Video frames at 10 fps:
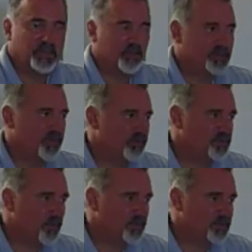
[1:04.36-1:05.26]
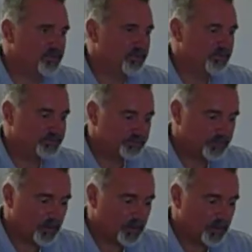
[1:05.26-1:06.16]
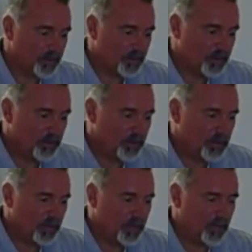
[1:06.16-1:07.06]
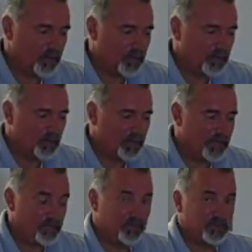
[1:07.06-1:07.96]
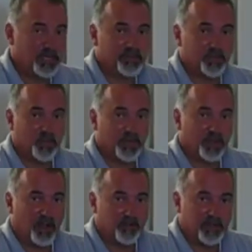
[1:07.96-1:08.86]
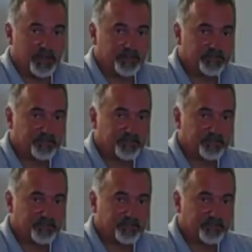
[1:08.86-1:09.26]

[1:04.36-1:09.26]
I was unresponsive. They had 2 teams working on me.